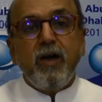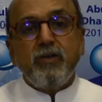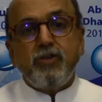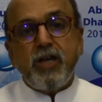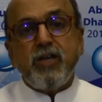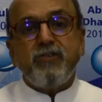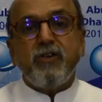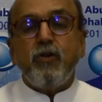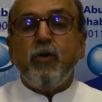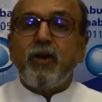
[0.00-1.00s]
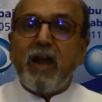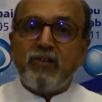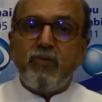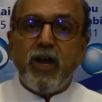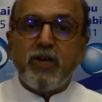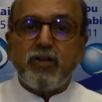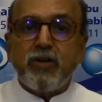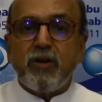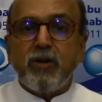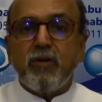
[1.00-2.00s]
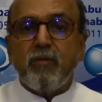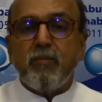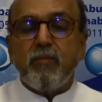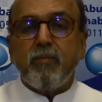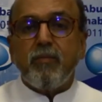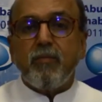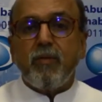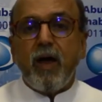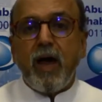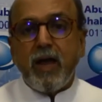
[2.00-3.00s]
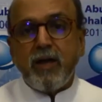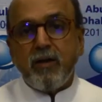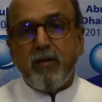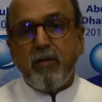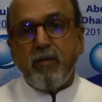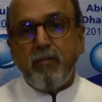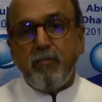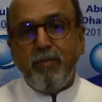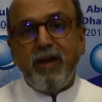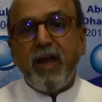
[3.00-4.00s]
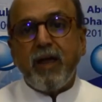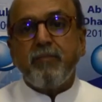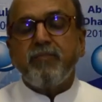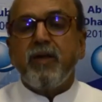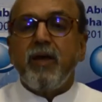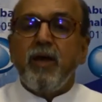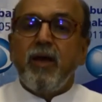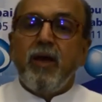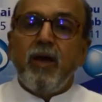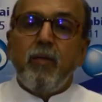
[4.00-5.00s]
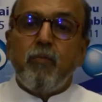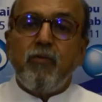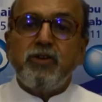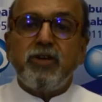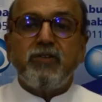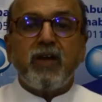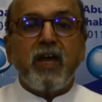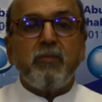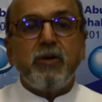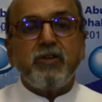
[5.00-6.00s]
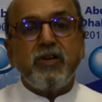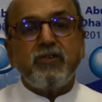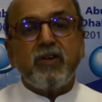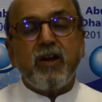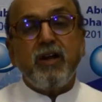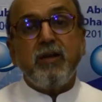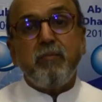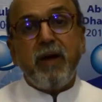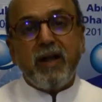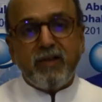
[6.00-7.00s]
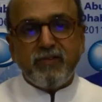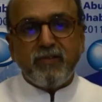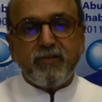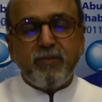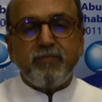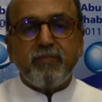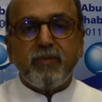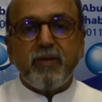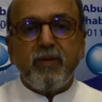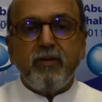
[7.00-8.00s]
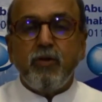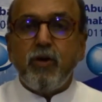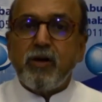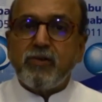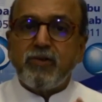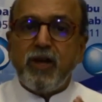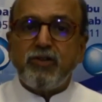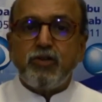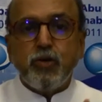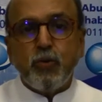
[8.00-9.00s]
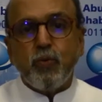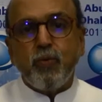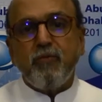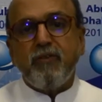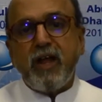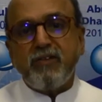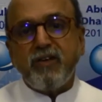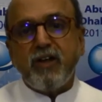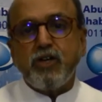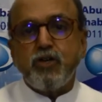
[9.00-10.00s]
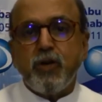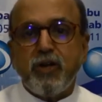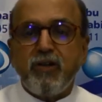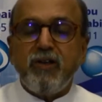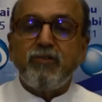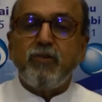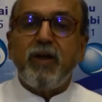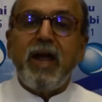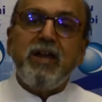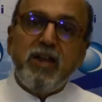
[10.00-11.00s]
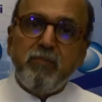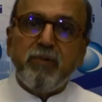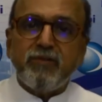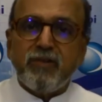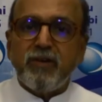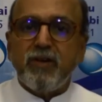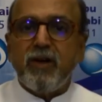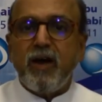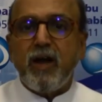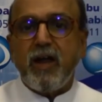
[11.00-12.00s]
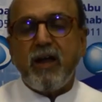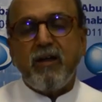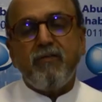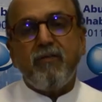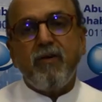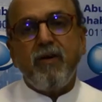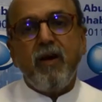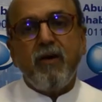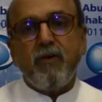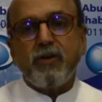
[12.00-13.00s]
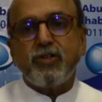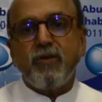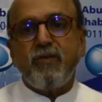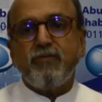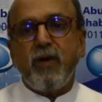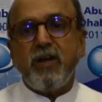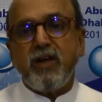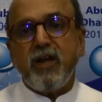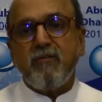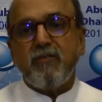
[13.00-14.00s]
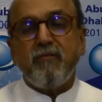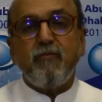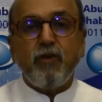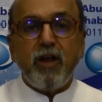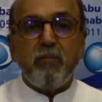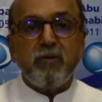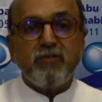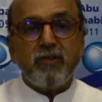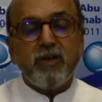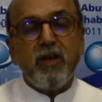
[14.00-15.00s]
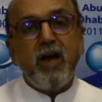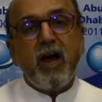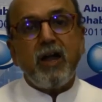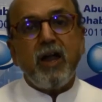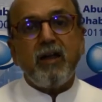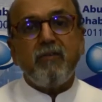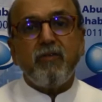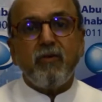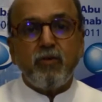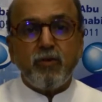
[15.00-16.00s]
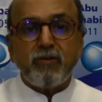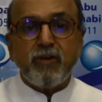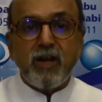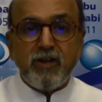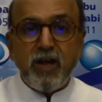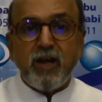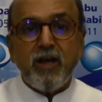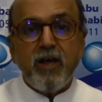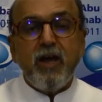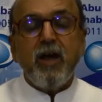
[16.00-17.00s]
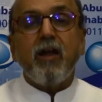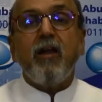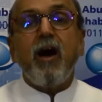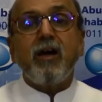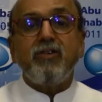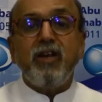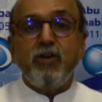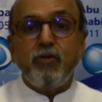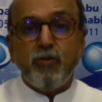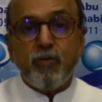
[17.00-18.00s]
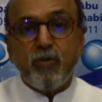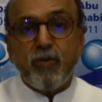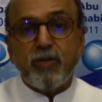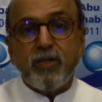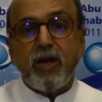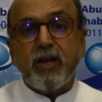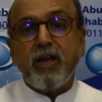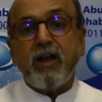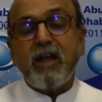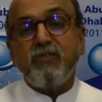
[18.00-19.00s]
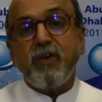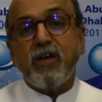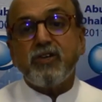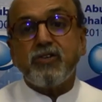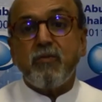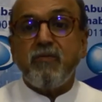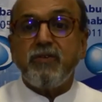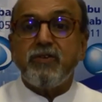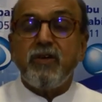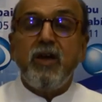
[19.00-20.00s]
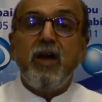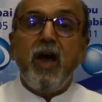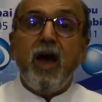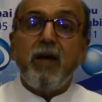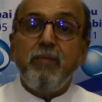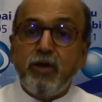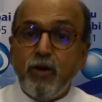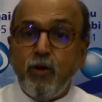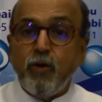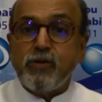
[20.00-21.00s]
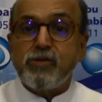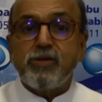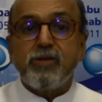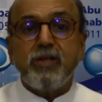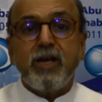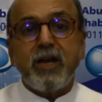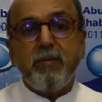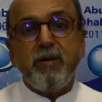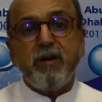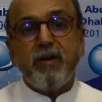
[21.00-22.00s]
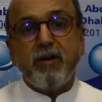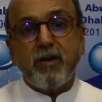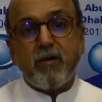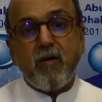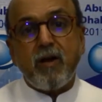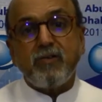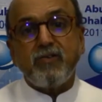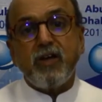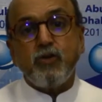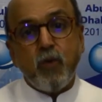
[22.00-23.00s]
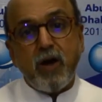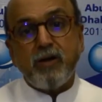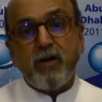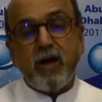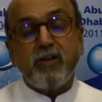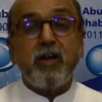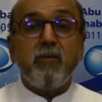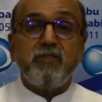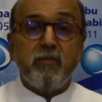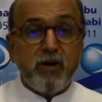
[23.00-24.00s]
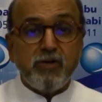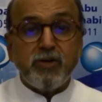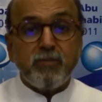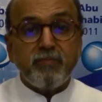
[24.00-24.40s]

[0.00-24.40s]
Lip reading: changes in loan classification, and building provisions against purchase credit impaired assets. Dukan's stage 2 financing ratio increased to 19% at the end of first half of 20 from 14% at the end of 2018, largely due to the reclassification of some of its IBQ loans that had been recorded at stage 1 at the time of the merger.